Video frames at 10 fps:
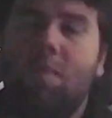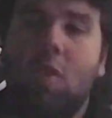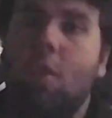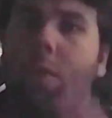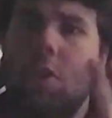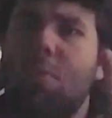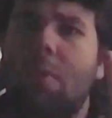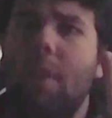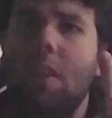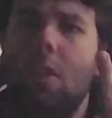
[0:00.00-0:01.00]
two of which were
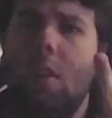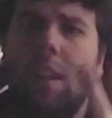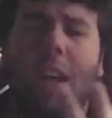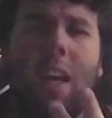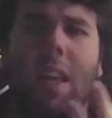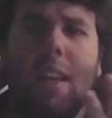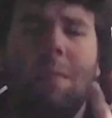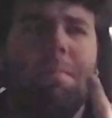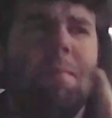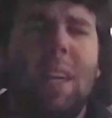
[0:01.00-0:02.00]
really good.
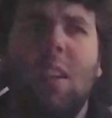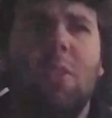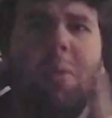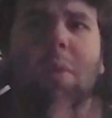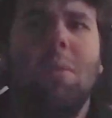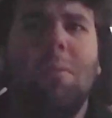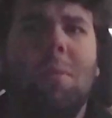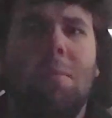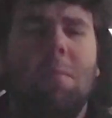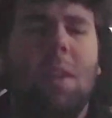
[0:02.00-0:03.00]
Uh, another
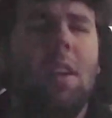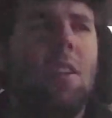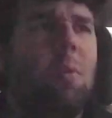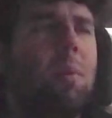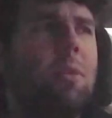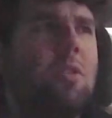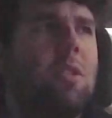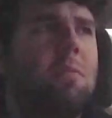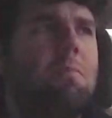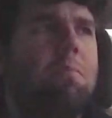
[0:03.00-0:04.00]
one, another one was
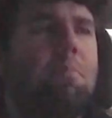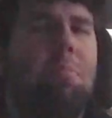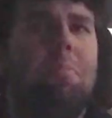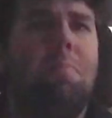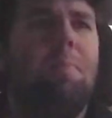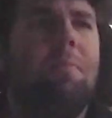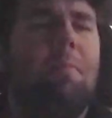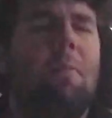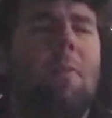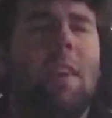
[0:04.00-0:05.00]
just
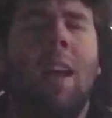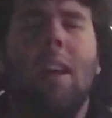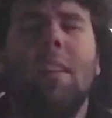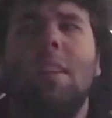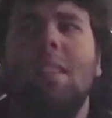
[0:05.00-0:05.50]
not